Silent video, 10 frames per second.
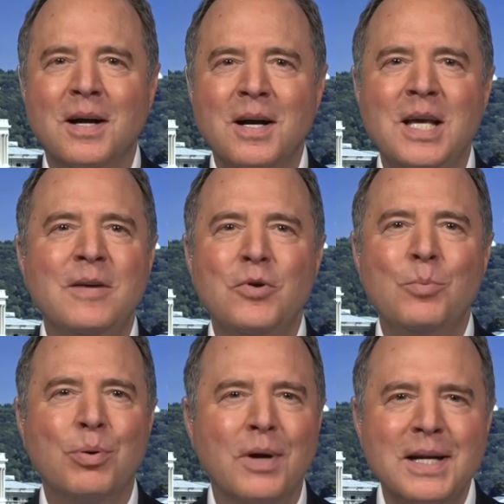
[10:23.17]
If you
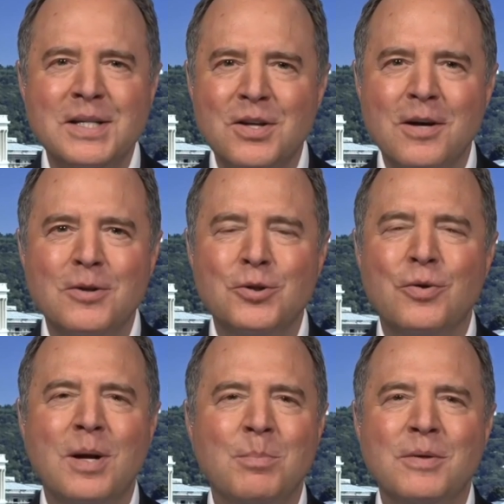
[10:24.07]
praise Donald
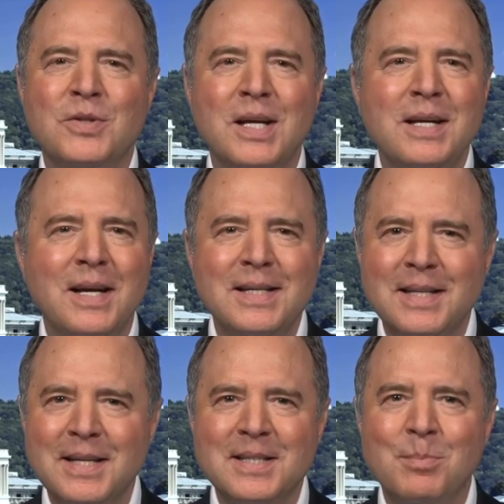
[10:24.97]
Trump, if you say nice
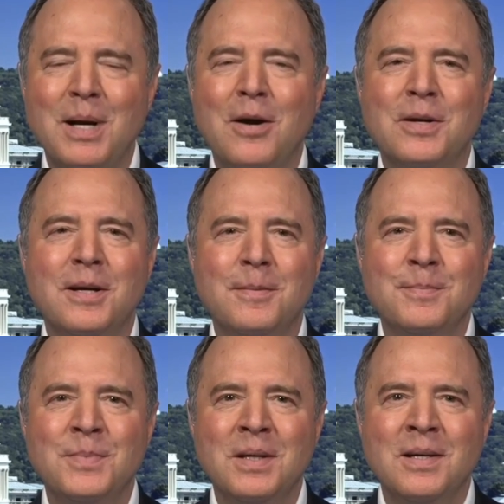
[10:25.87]
things about
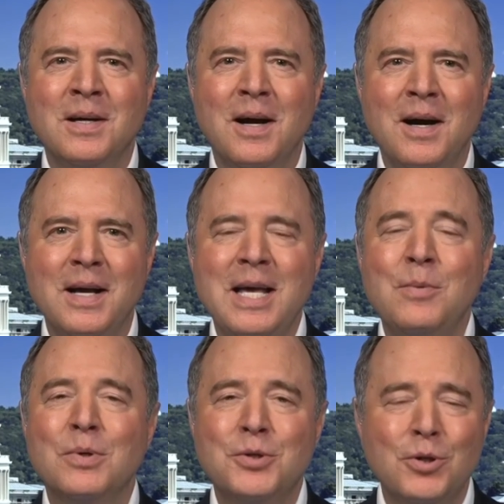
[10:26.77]
him, he
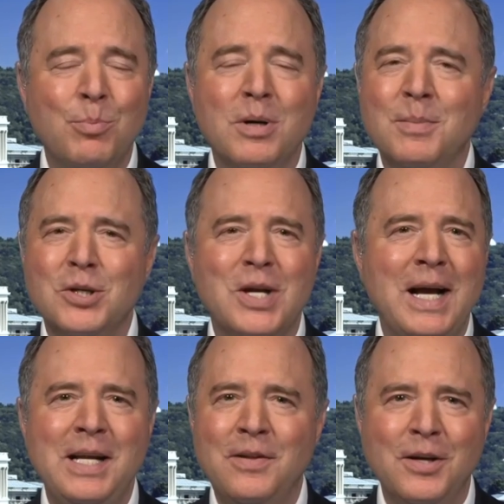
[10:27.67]
will do pretty much
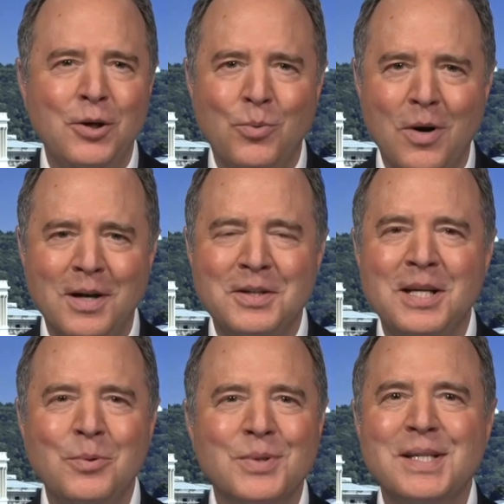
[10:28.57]
anything you want.
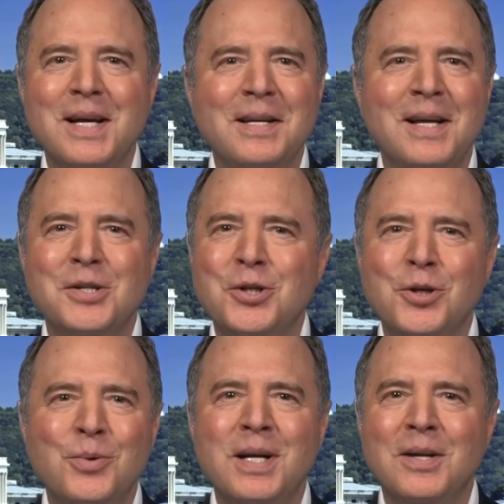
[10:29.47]
He will stand next to
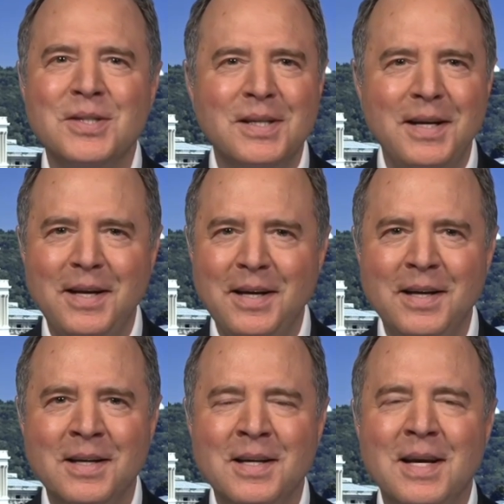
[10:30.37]
you in Helsinki
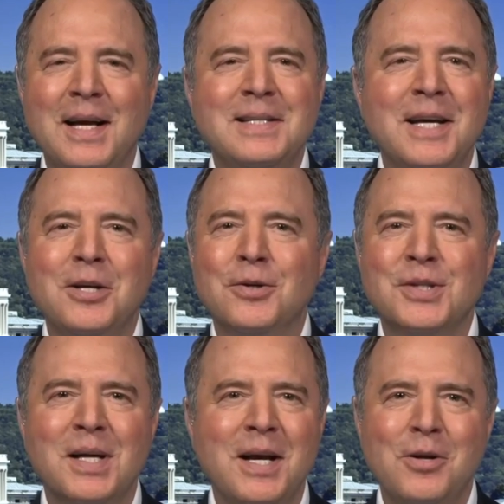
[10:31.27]
and take your
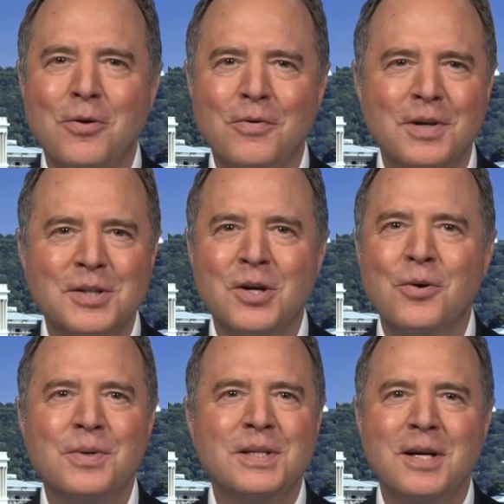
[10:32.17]
side over his
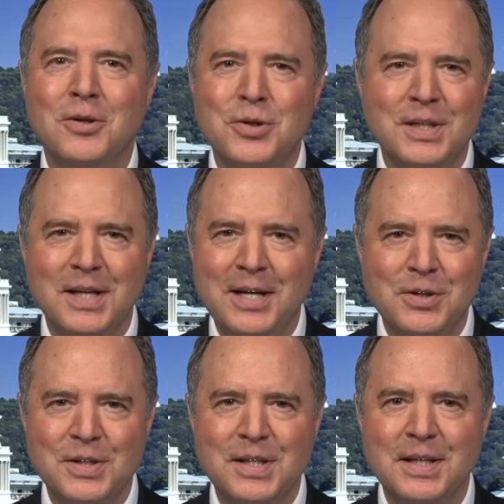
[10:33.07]
own intelligence
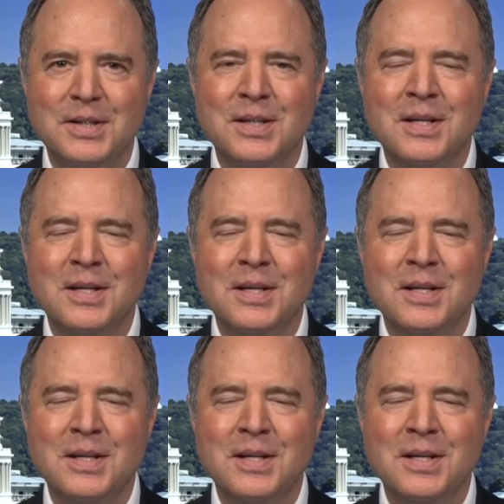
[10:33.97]
agencies.